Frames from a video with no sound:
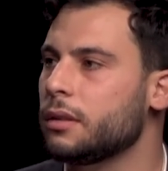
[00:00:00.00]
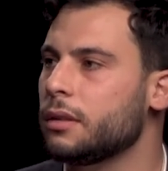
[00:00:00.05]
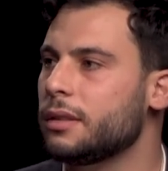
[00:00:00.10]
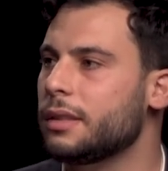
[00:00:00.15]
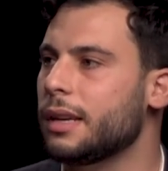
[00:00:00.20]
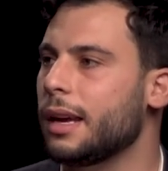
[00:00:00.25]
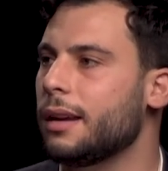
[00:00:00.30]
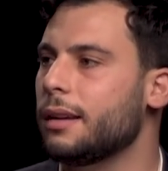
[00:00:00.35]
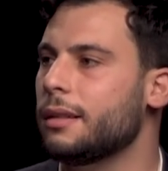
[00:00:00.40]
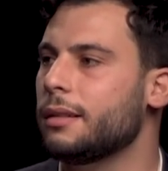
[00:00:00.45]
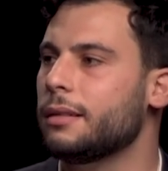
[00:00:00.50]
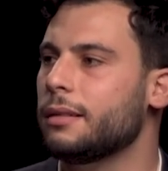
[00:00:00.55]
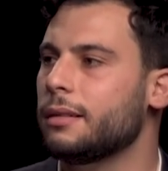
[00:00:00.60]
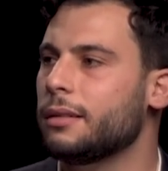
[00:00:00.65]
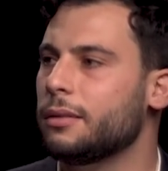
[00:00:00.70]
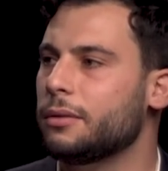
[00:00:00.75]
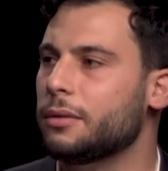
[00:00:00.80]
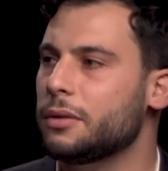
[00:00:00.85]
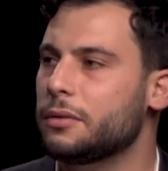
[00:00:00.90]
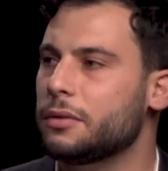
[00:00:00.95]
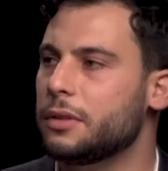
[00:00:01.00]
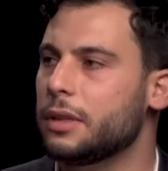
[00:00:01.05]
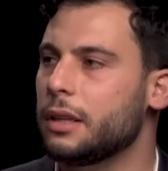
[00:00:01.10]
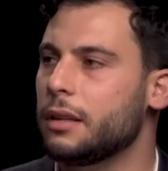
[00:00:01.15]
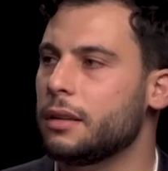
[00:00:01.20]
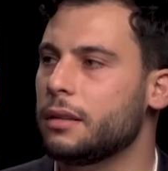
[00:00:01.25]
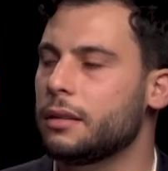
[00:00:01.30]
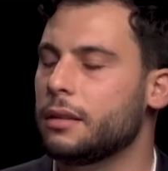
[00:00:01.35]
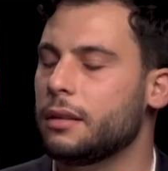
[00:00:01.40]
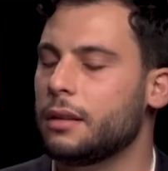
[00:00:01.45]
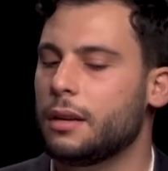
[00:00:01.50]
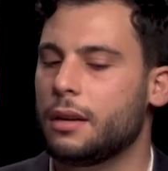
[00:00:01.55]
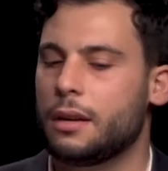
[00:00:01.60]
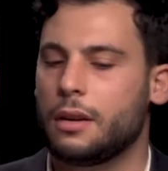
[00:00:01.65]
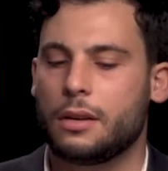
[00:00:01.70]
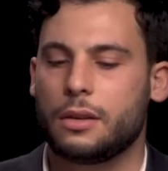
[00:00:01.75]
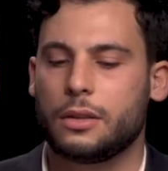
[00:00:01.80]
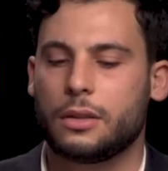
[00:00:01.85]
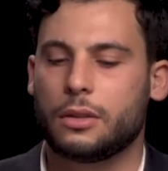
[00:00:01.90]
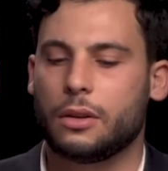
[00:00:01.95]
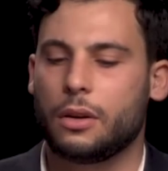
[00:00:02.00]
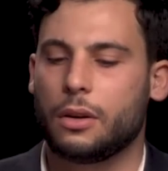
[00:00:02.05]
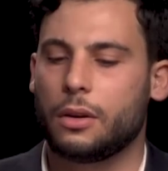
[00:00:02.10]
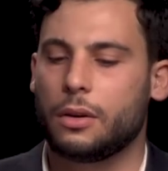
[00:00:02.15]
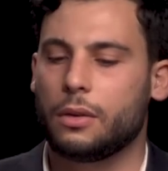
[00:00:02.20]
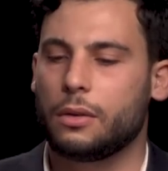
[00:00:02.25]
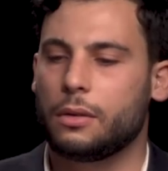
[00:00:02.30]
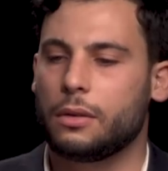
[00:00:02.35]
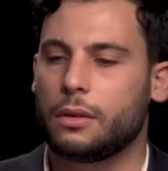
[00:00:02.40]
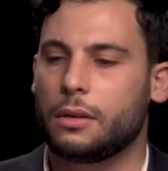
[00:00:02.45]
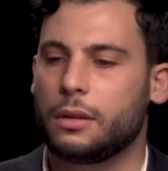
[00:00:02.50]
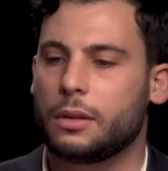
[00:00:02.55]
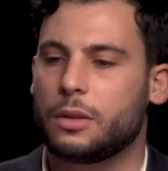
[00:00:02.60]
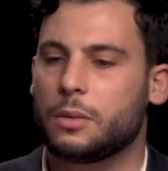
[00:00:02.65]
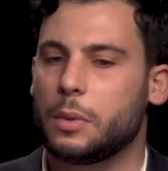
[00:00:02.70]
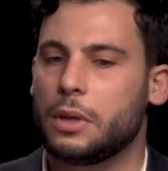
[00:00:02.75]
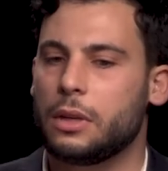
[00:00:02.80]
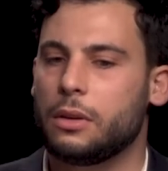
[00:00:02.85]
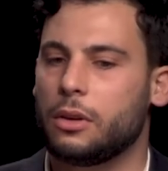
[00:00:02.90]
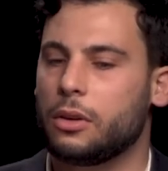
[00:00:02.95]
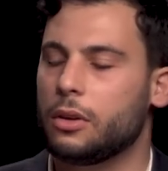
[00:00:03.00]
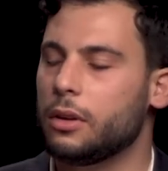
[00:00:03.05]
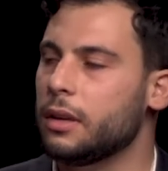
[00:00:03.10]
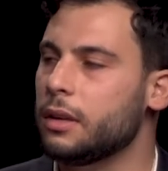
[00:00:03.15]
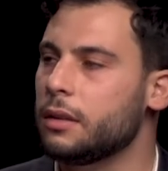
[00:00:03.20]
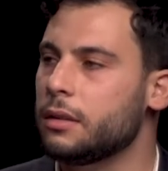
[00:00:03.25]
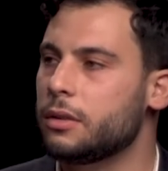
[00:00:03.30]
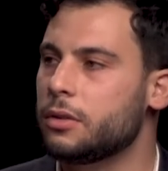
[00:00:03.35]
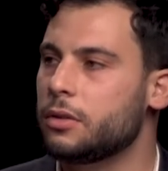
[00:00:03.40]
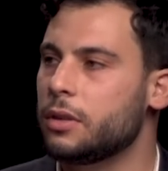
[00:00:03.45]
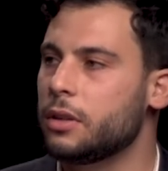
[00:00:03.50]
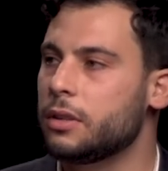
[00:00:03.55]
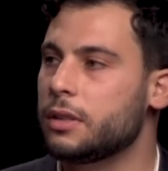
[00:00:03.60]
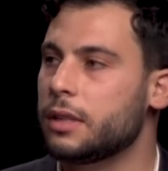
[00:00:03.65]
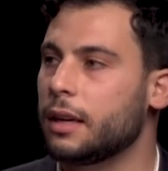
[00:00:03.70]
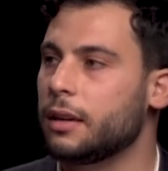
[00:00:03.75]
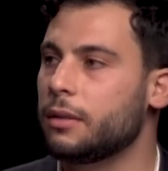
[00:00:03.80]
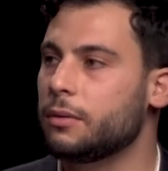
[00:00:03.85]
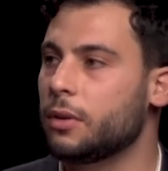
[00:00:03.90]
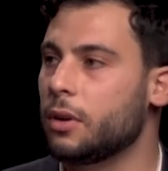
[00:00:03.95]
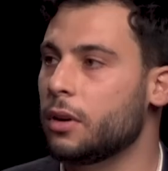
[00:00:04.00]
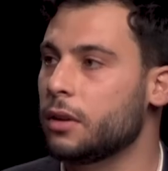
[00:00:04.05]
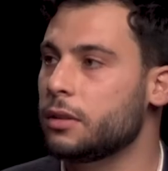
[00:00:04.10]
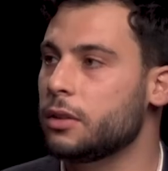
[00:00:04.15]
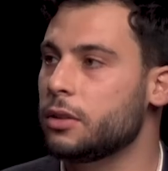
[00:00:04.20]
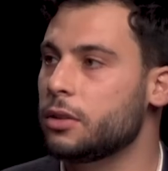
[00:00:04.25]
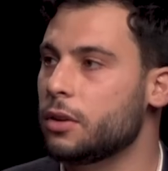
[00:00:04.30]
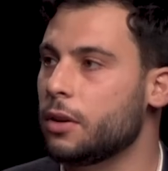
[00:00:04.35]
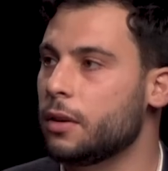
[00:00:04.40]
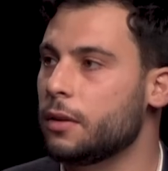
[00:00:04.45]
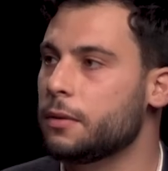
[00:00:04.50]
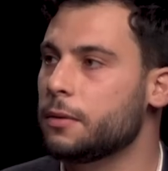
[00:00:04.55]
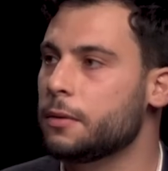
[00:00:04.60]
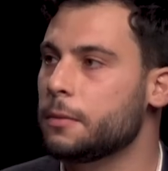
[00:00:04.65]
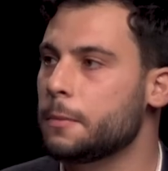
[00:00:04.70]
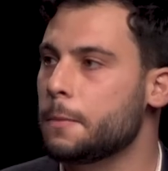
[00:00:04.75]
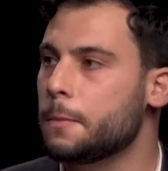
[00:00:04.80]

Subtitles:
10, 15? So it's been a good industry to take advantage of